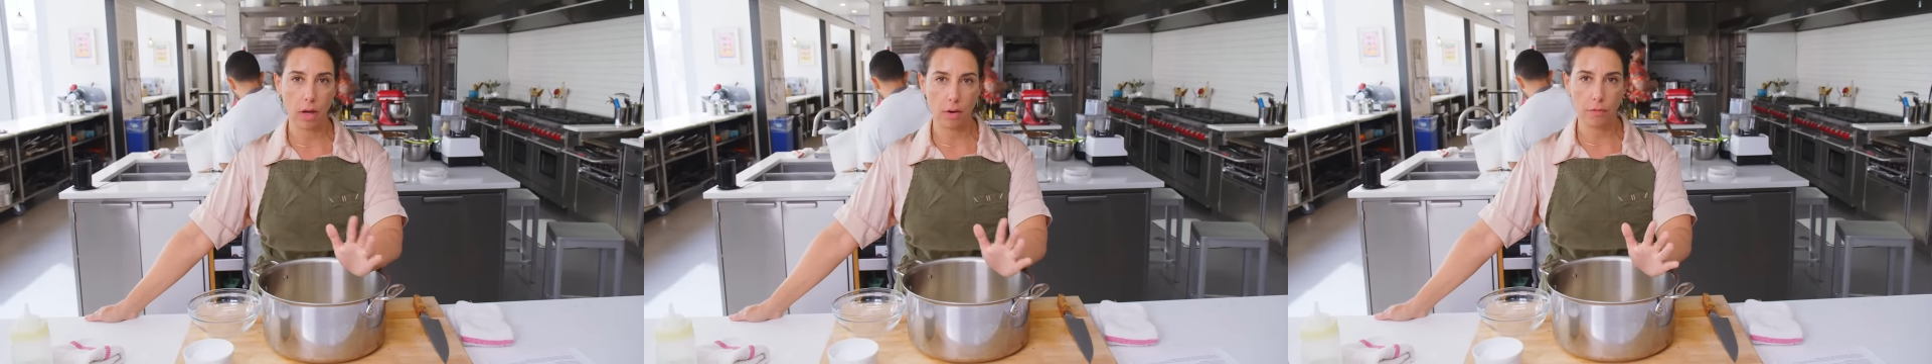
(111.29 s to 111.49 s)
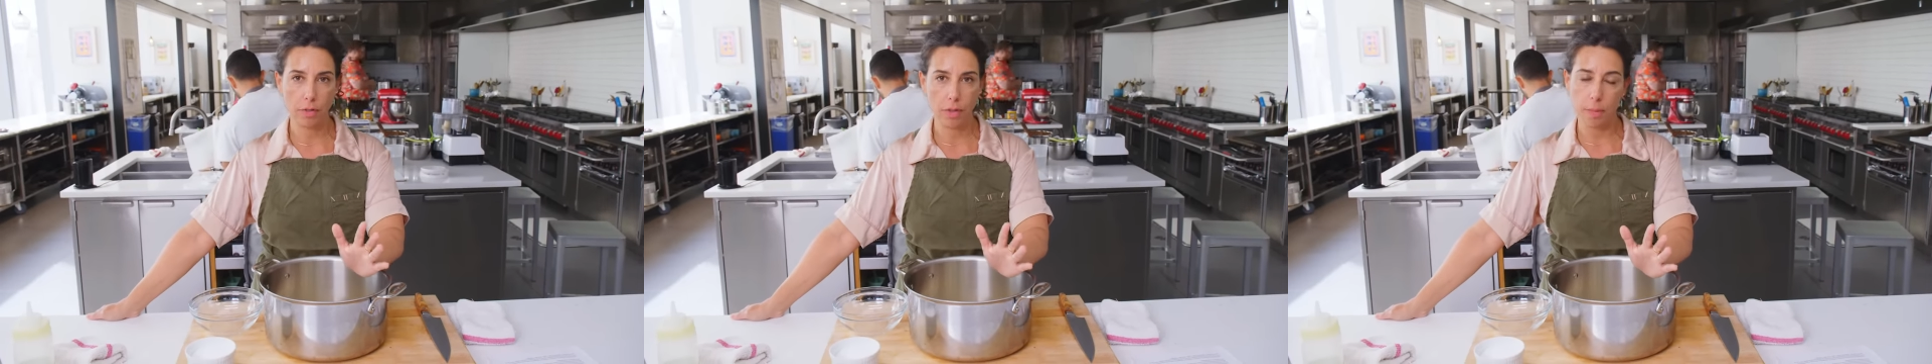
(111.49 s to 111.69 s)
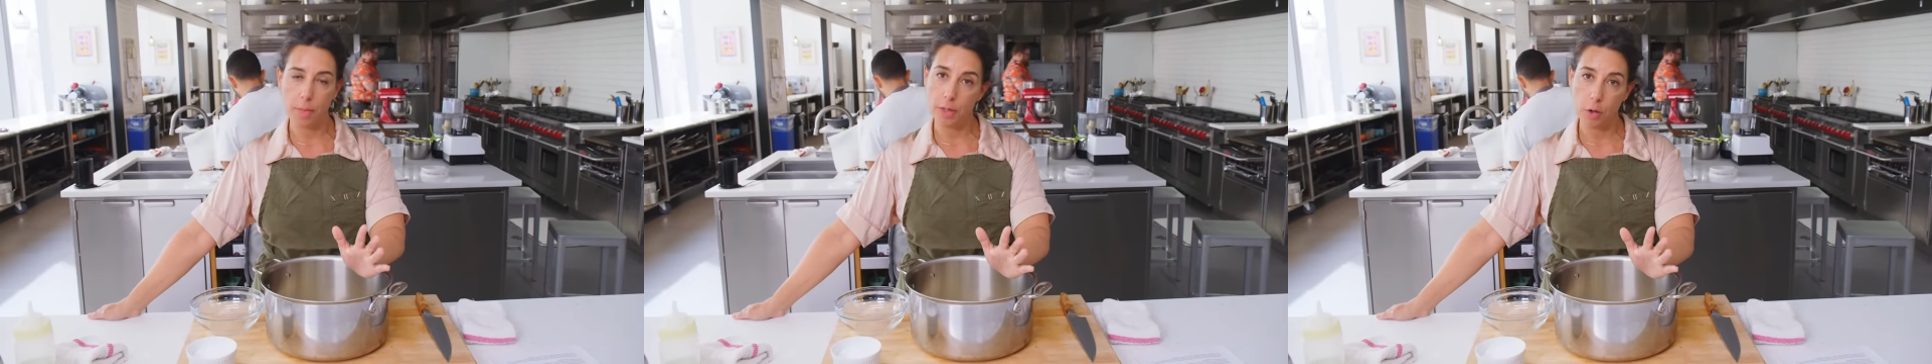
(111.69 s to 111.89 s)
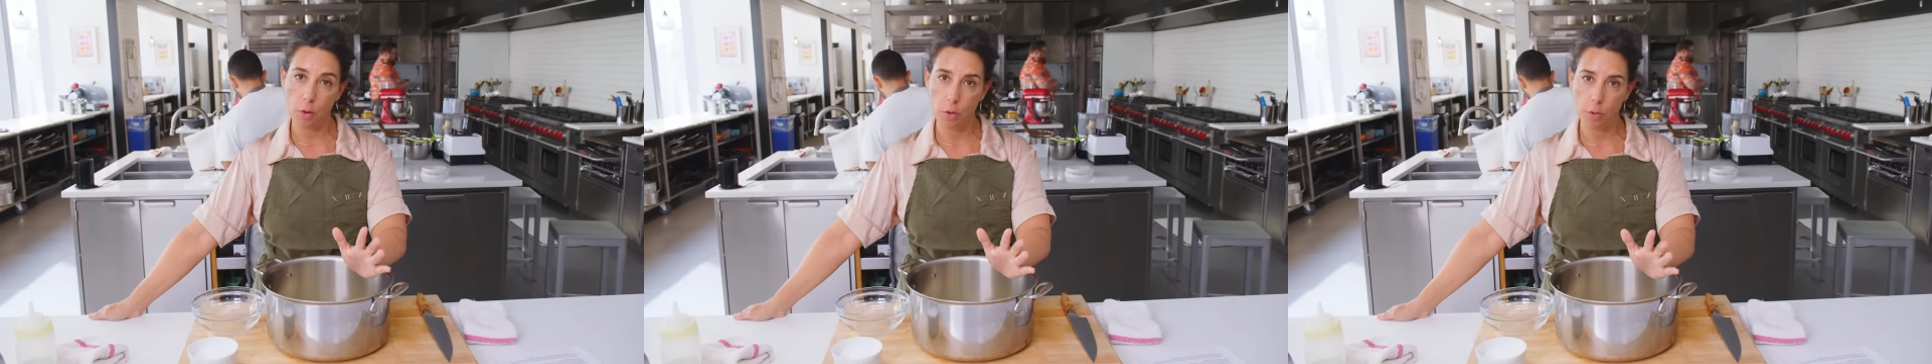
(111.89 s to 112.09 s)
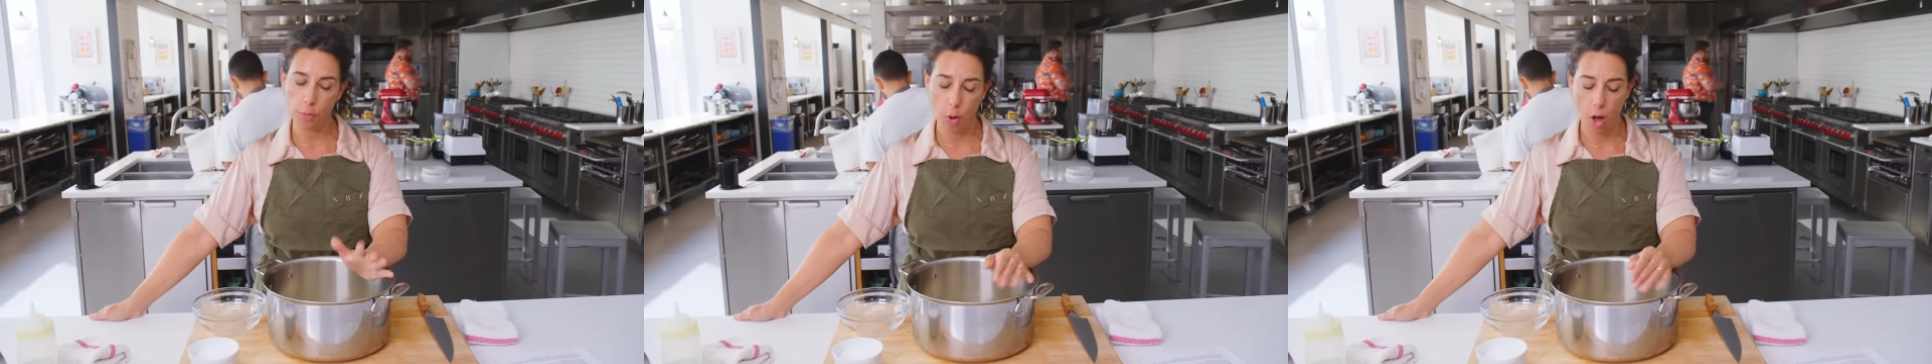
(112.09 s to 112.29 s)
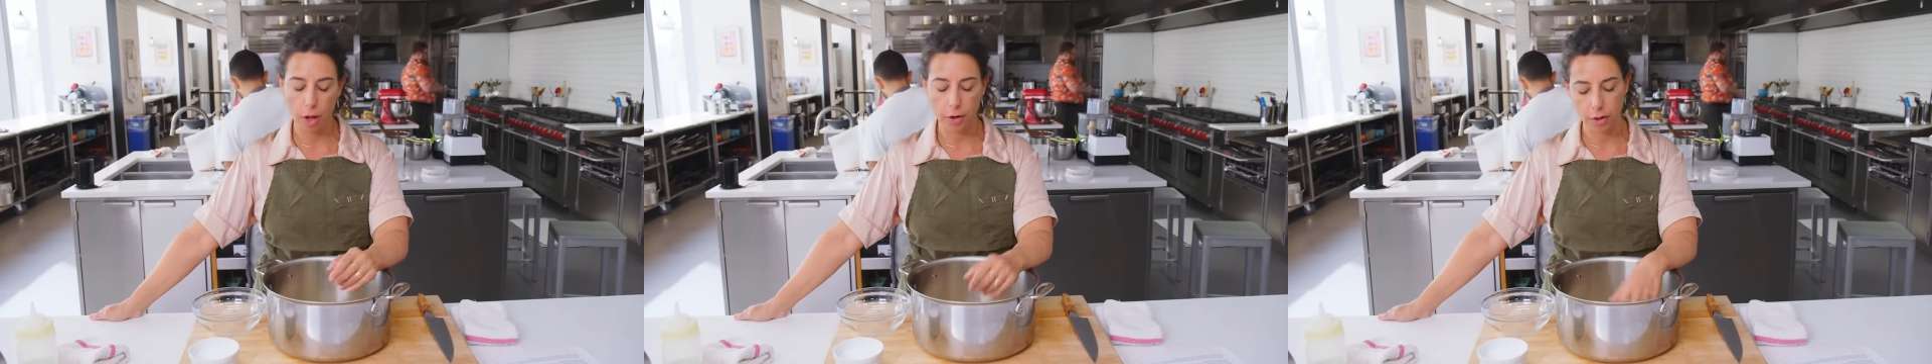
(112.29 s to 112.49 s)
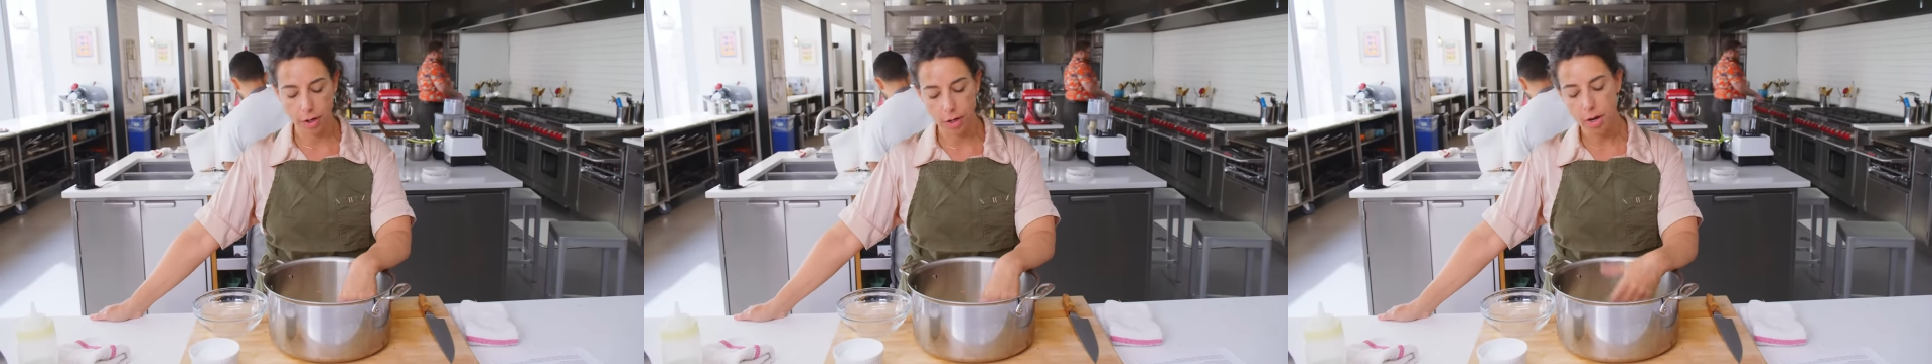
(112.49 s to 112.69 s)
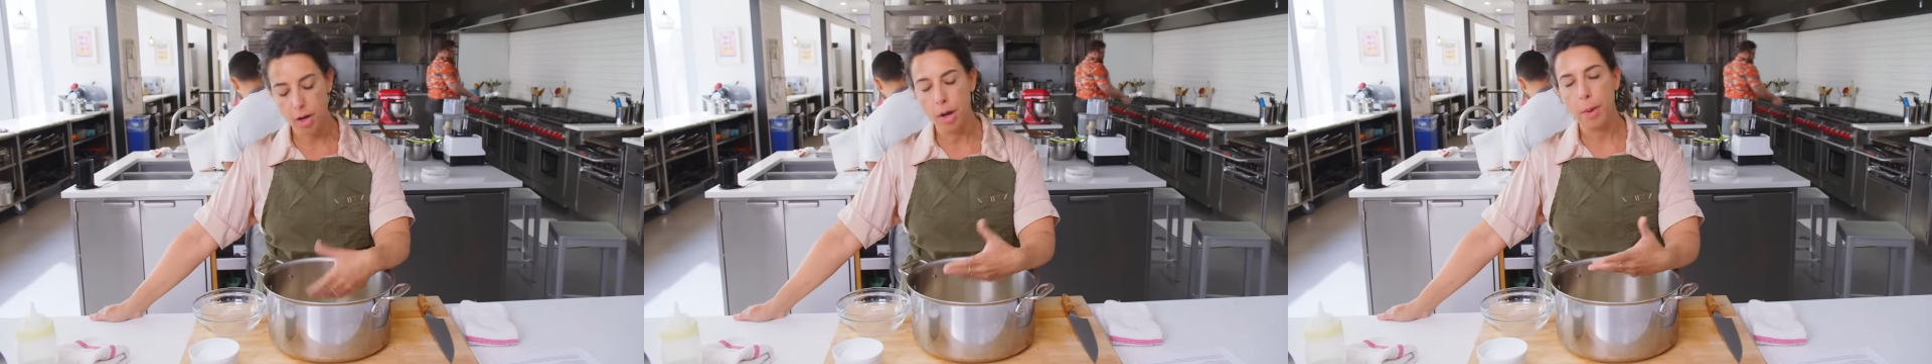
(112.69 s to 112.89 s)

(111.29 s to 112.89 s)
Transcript: cover them in the cold water,